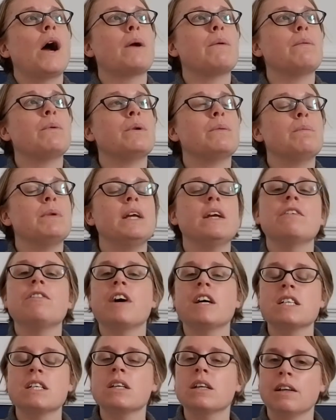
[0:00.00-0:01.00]
I would be
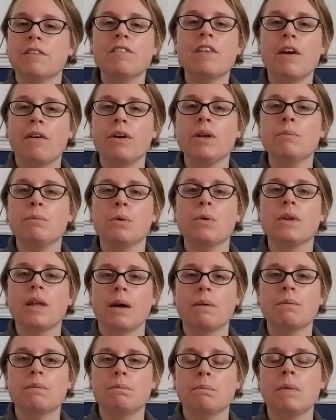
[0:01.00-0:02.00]
if I didn't live there anymore.
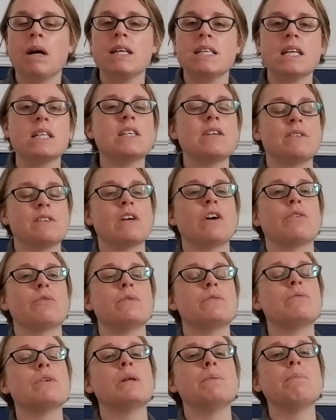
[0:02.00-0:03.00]
That, my sense of self
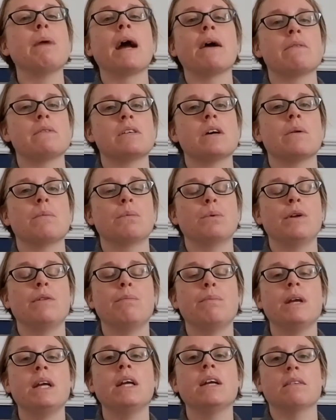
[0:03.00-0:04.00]
was really bound up
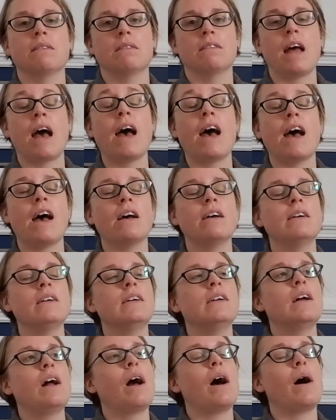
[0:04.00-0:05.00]
with being there.
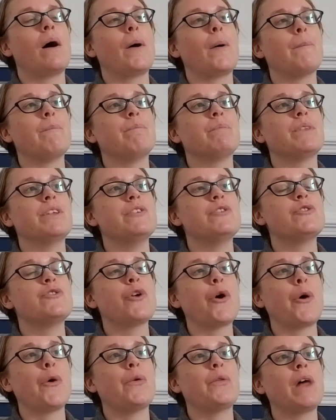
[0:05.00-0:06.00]

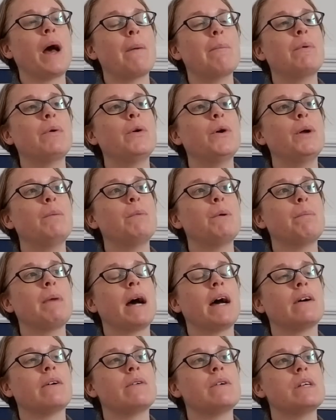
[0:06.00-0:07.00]
So that poem
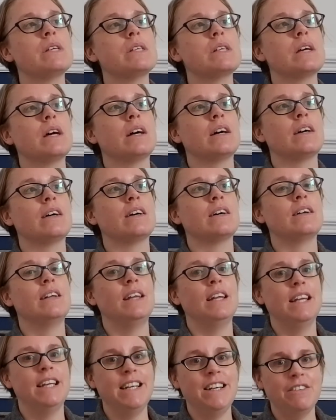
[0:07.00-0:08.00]
about
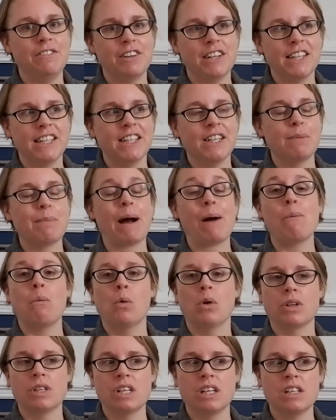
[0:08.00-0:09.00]
leaving, about
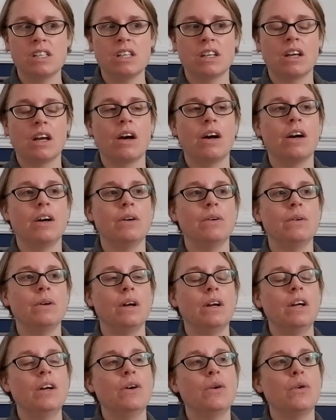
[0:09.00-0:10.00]
wanting to
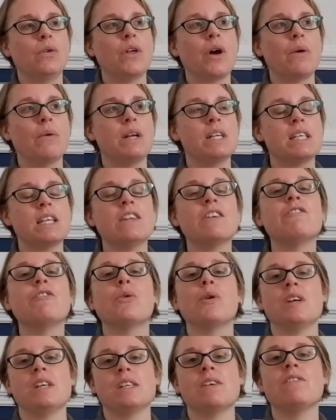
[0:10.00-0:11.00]
go, although it's in the
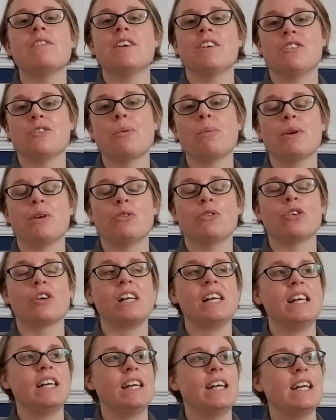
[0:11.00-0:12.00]
voice of this shopping
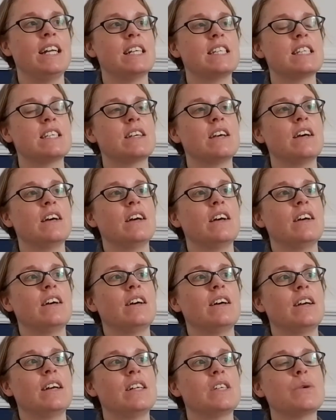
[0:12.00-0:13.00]
trolley,
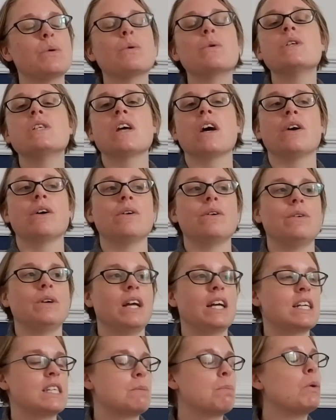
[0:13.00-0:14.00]
it's also
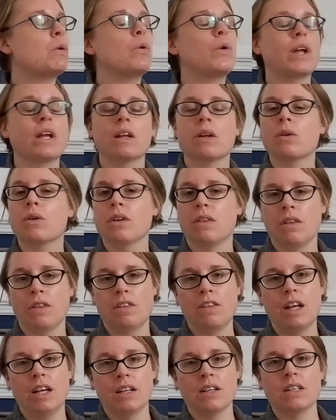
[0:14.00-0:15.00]
exploring a lot of the
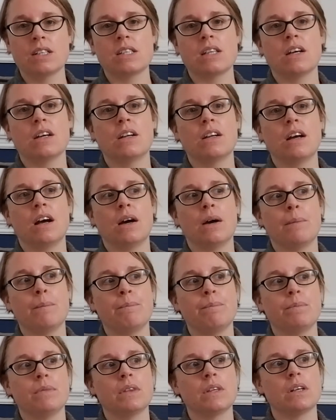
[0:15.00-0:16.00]
things that
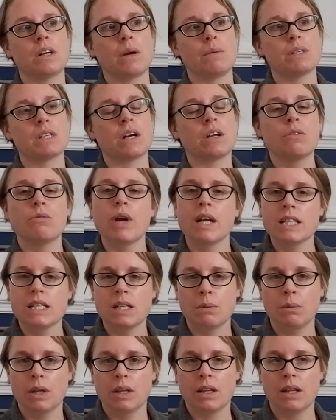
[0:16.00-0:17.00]
I was kind of
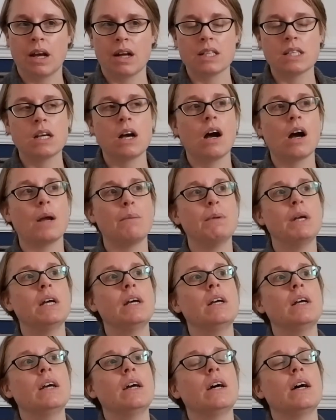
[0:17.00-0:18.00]
wrestling with at that time.
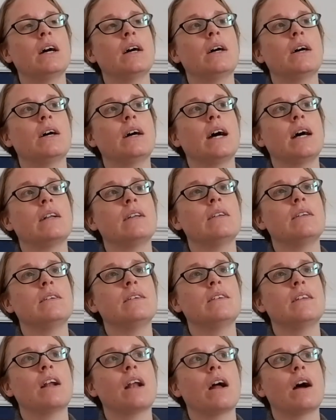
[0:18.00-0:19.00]

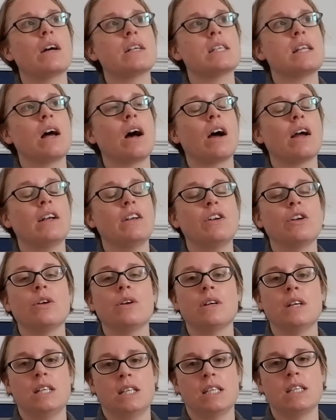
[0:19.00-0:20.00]
And the last line, you
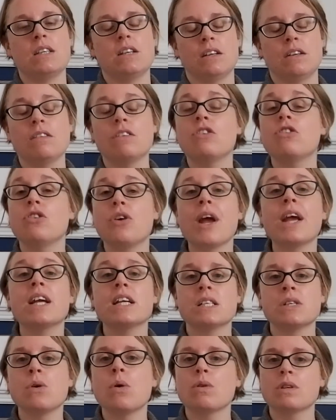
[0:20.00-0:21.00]
know, is the trick
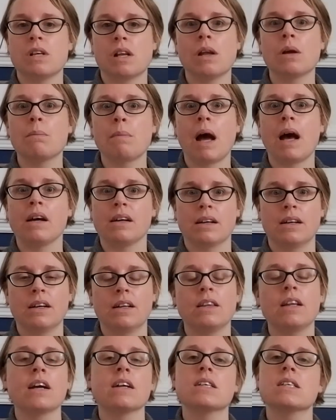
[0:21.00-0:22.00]
is not to look back,
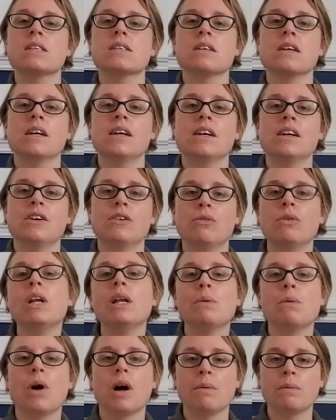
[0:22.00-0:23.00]
and that's
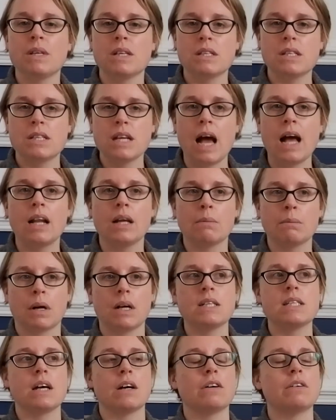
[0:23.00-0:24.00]
really what I was telling
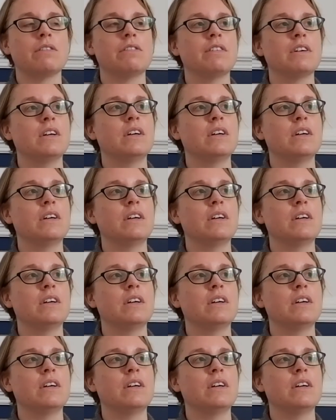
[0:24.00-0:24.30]
myself